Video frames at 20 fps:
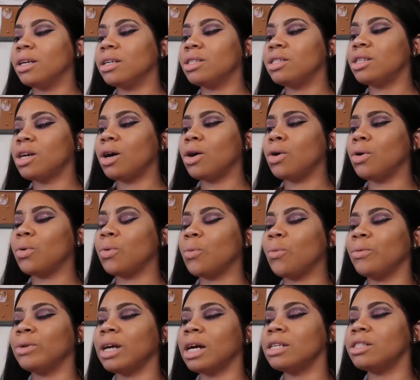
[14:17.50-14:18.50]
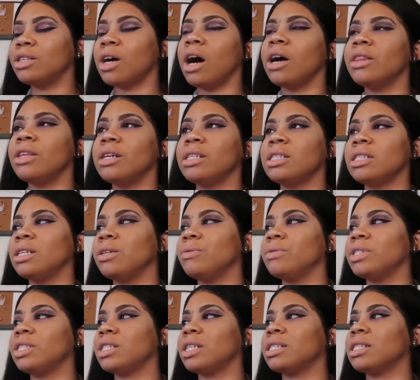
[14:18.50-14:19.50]
so when i saw this it
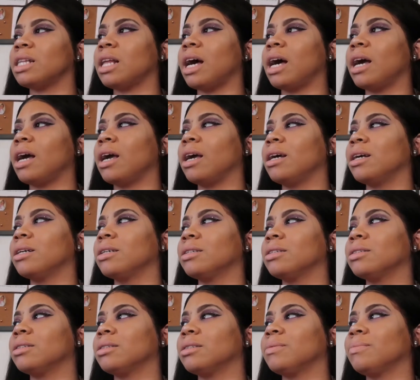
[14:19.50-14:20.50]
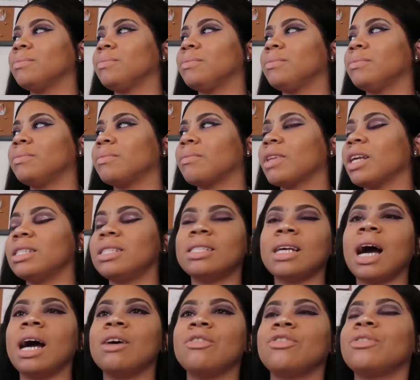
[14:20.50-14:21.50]
was just like a
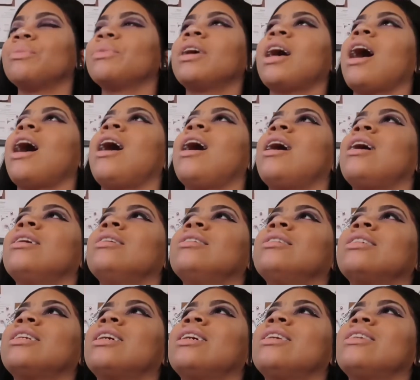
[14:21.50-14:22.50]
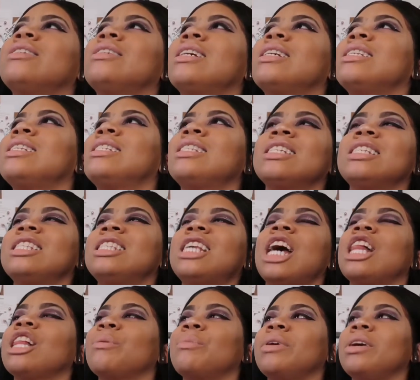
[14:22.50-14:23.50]
sign from god you know just just
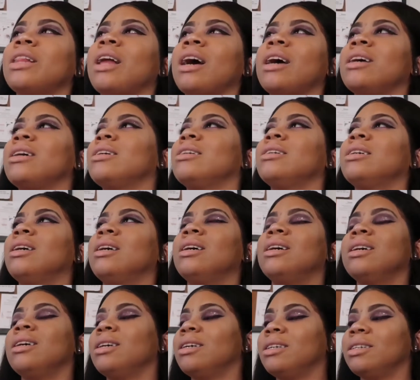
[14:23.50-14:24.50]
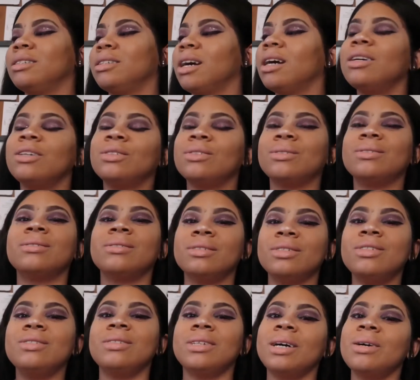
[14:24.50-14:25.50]
telling me like no
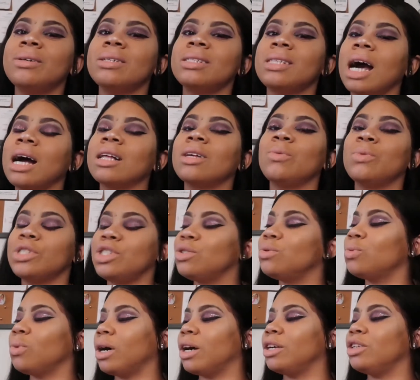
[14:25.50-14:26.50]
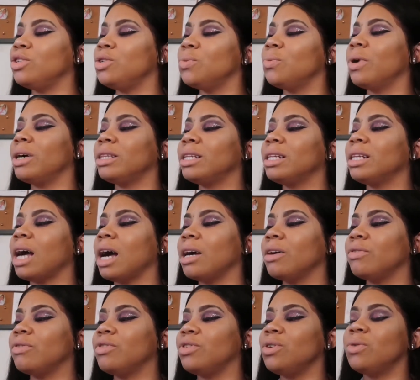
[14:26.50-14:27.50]
you know exactly what you want you want the
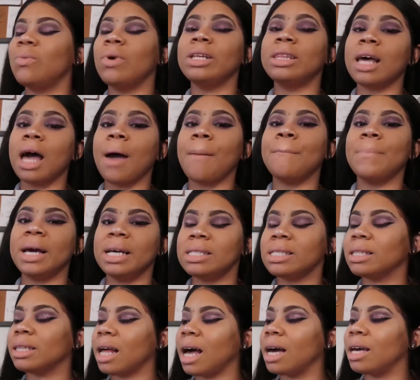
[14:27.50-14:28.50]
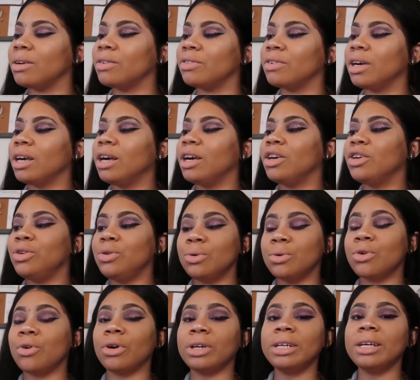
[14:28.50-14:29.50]
life you want that amazing life
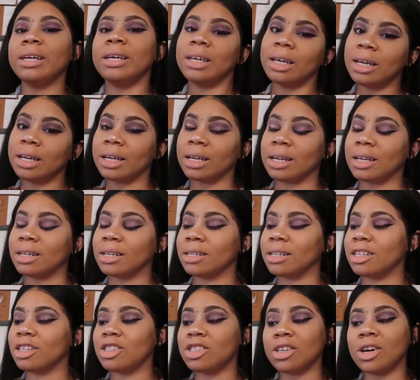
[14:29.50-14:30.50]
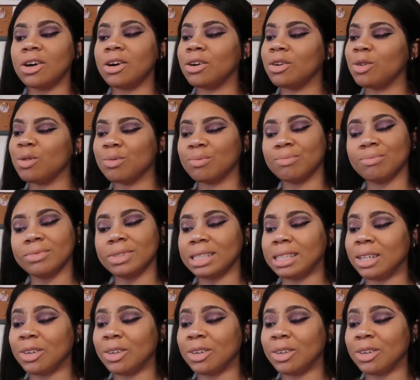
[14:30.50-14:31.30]
you're gonna get it so i'm